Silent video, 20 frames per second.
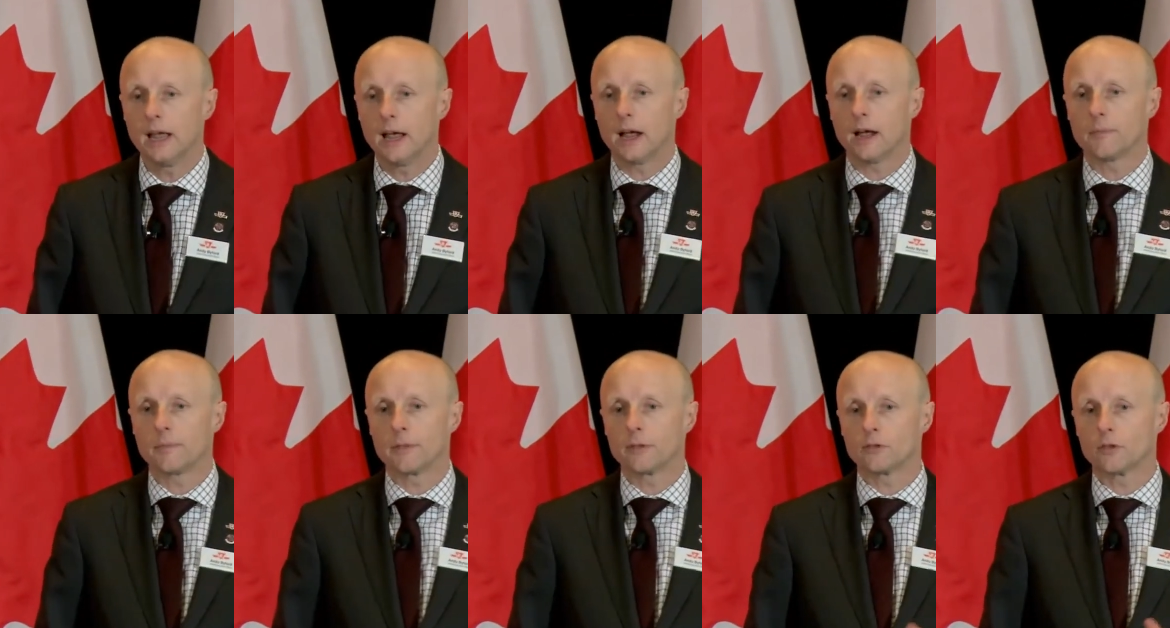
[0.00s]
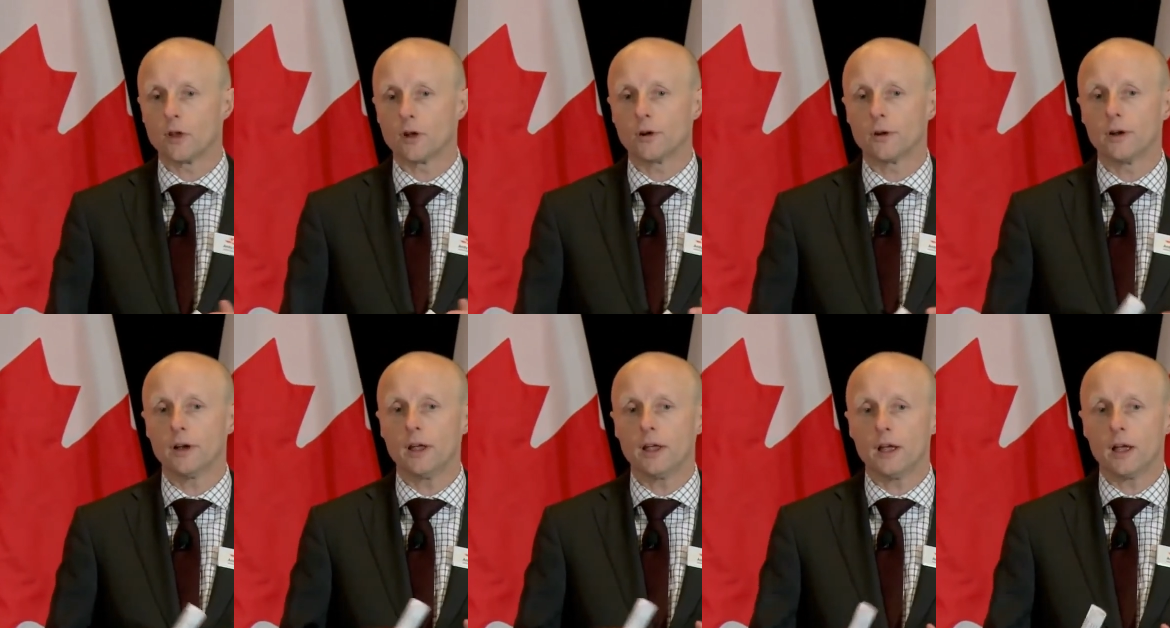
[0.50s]
Um,
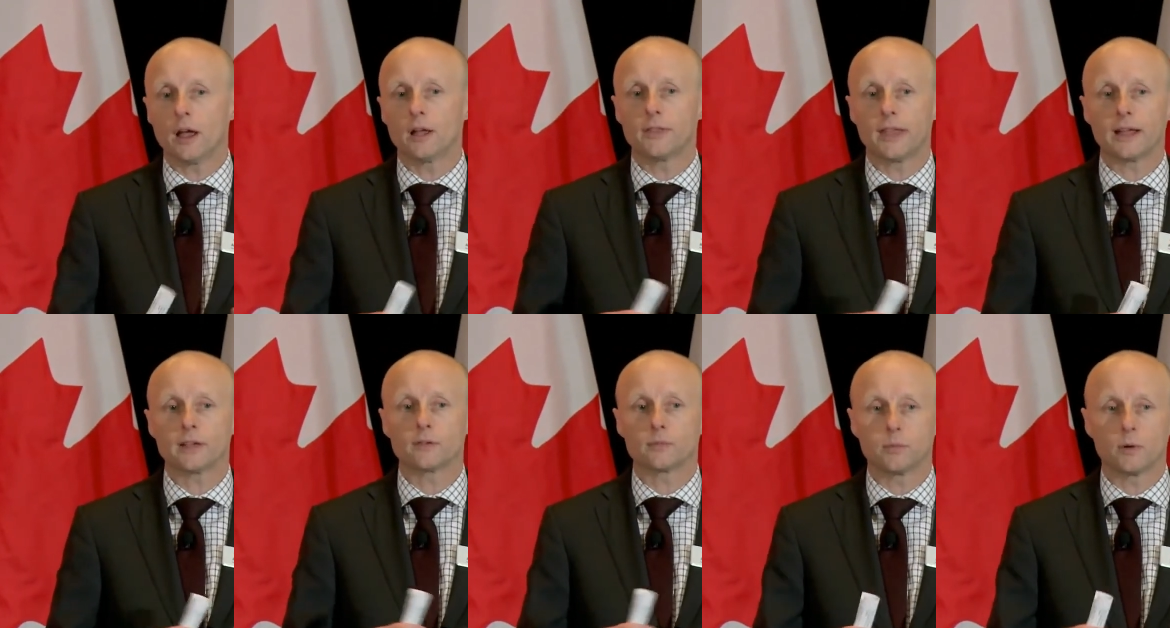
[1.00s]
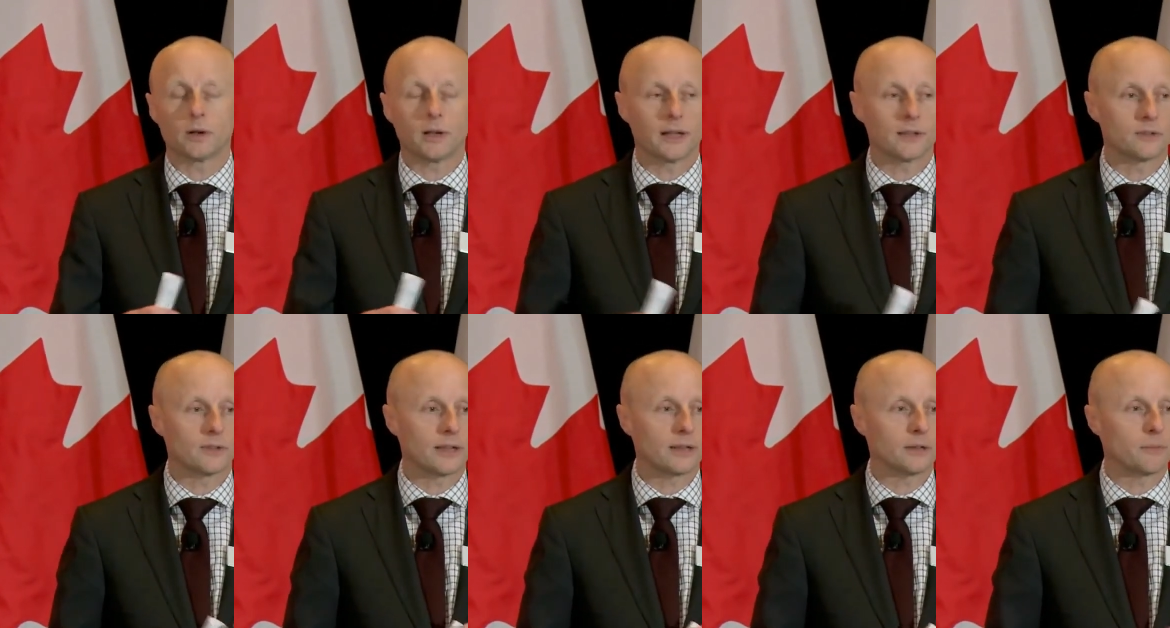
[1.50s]
so uh, that's what
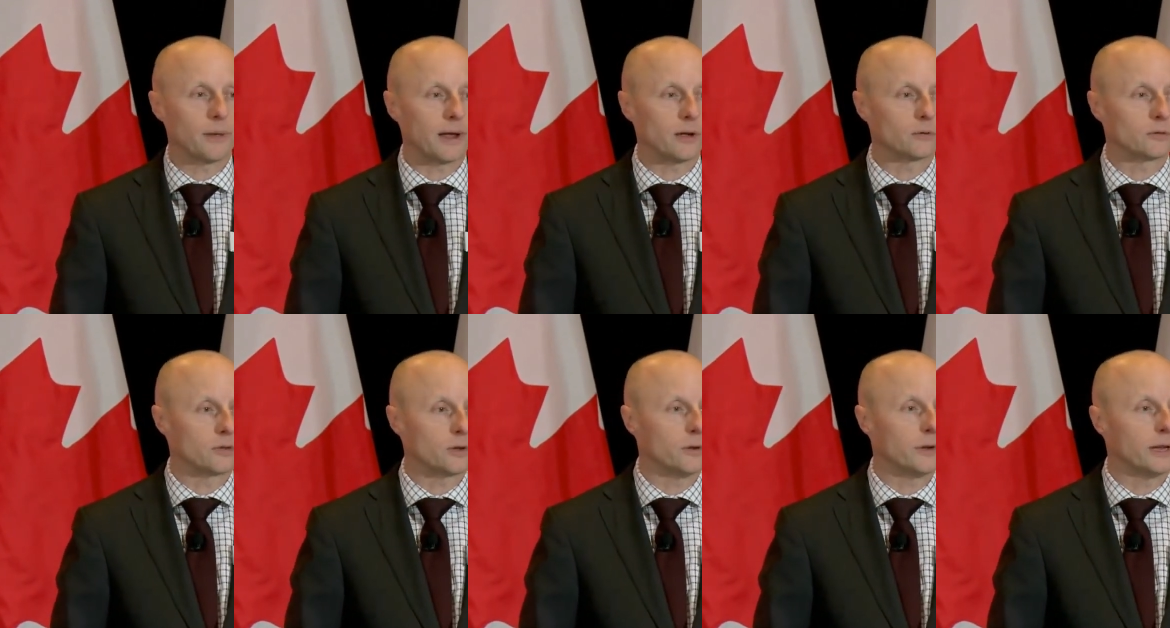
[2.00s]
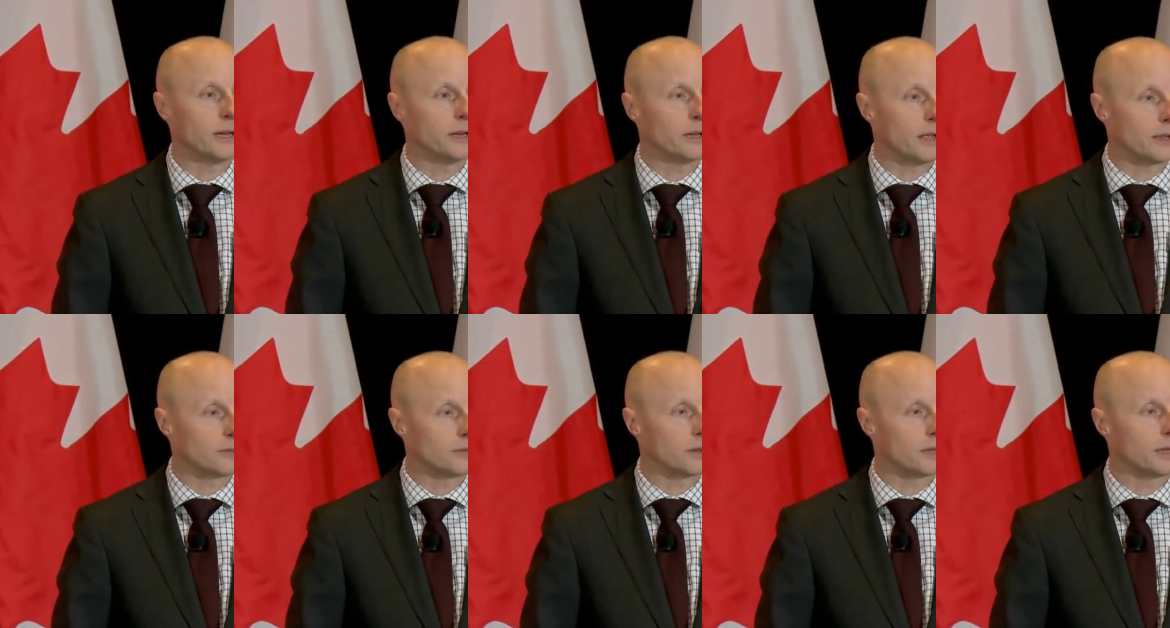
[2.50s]
I set about doing
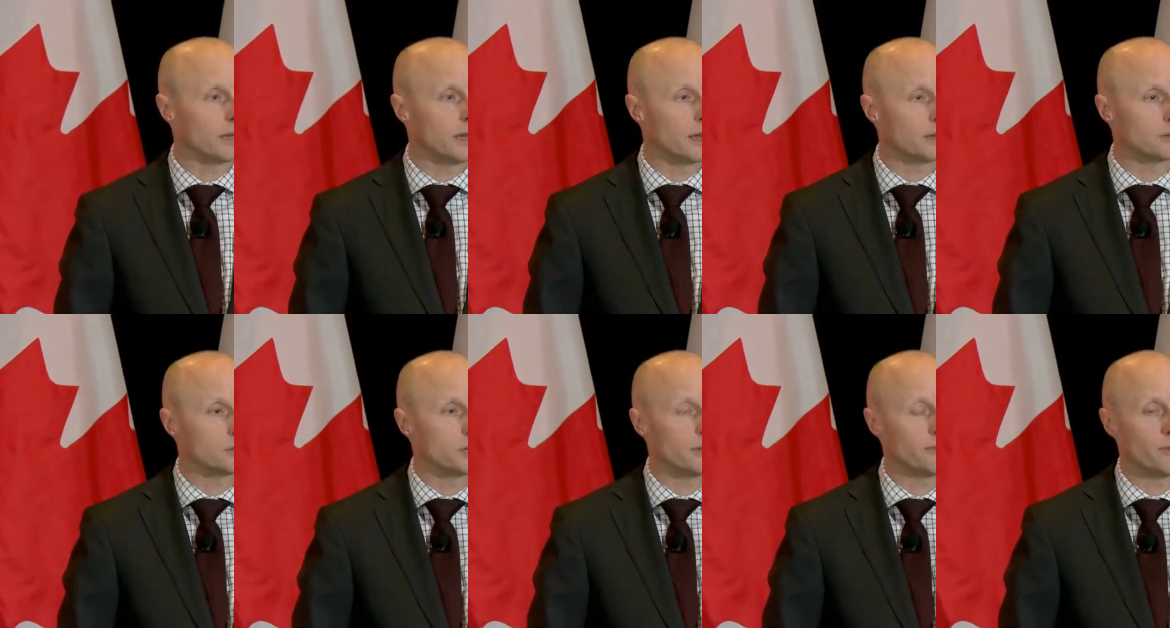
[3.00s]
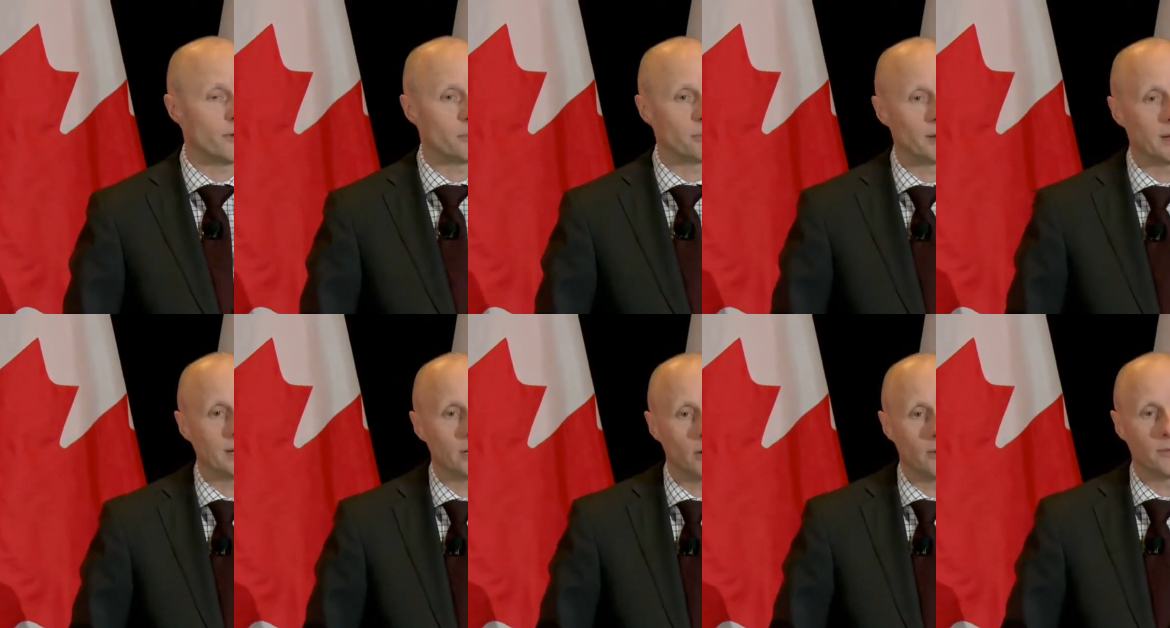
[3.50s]
as the uh, chief
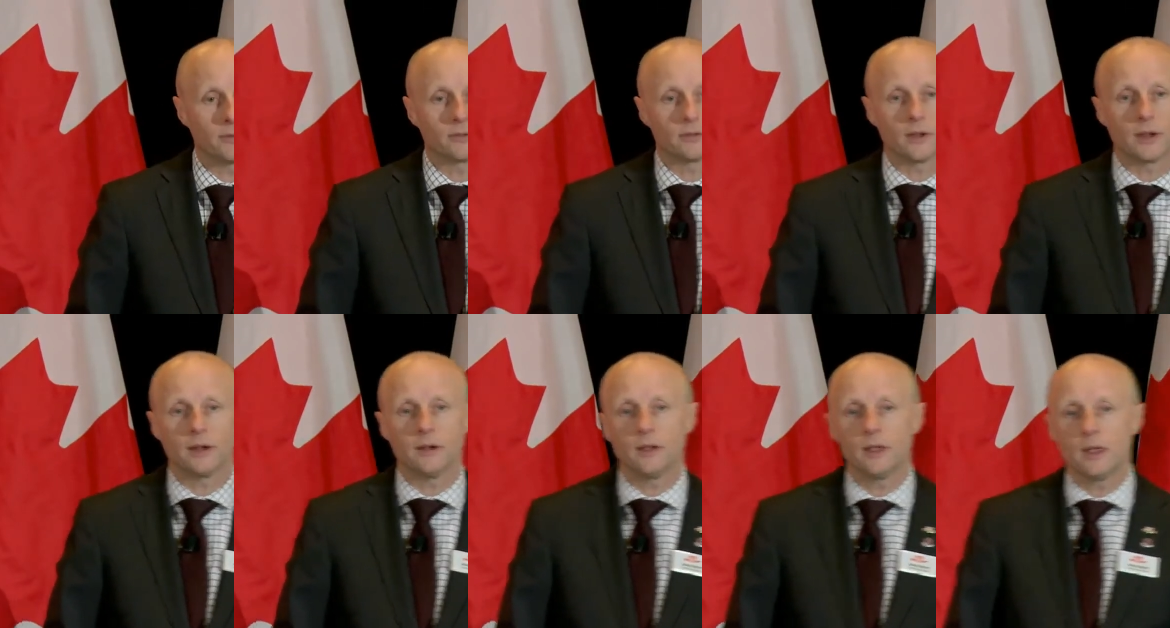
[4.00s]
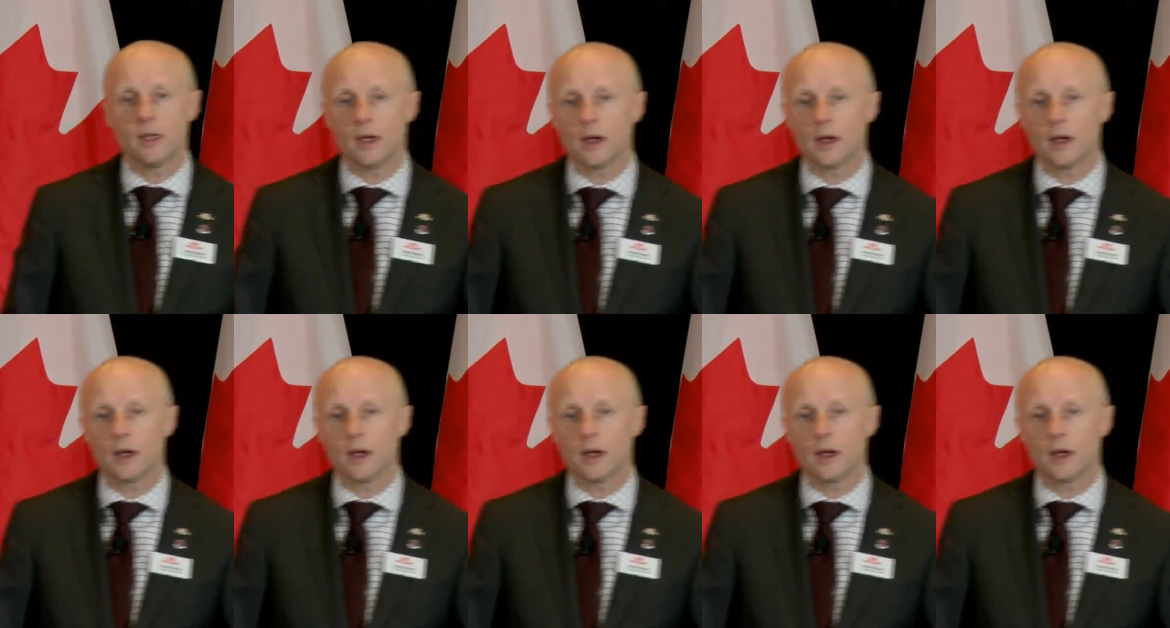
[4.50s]
operating officer.